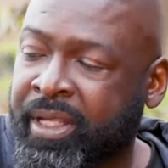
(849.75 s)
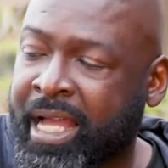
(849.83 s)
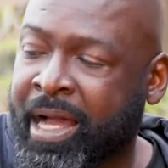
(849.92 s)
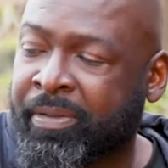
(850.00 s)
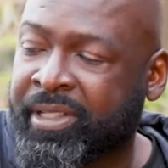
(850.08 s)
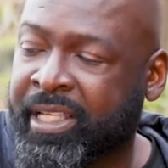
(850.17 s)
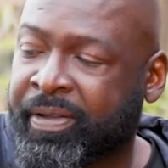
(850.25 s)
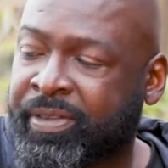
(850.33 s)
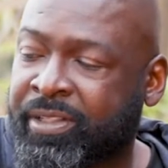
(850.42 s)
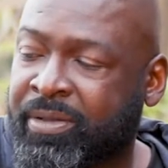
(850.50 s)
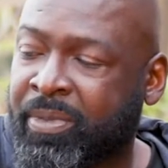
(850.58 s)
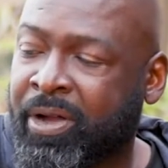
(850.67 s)
I would give
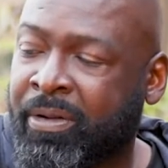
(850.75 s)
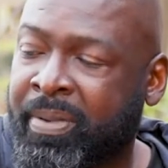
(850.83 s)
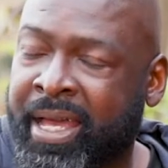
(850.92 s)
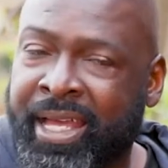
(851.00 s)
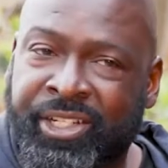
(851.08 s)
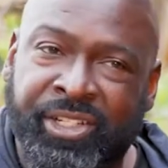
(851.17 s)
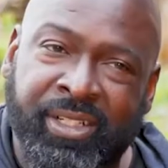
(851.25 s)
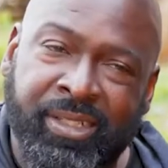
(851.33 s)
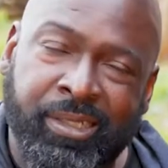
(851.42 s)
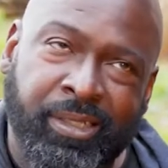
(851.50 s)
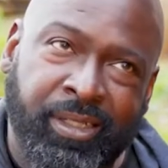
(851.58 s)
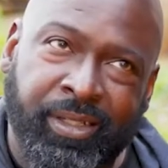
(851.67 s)
the small batch
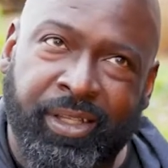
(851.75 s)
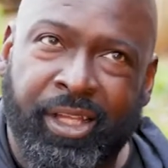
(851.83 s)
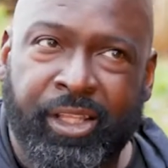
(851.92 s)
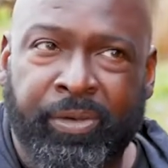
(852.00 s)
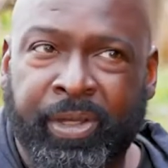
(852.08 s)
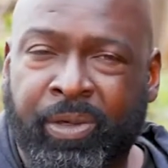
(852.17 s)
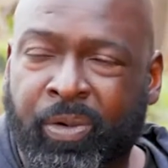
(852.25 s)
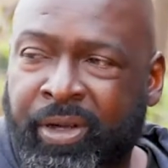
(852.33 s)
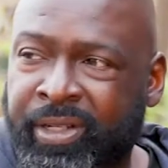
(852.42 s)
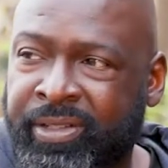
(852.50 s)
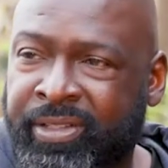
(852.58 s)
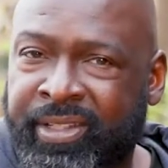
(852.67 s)

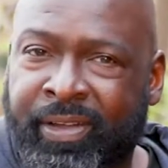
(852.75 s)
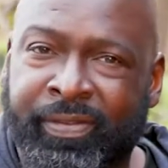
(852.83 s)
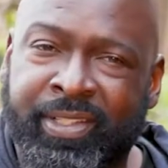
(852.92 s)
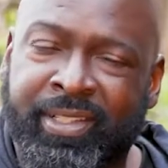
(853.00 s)
3/4 of a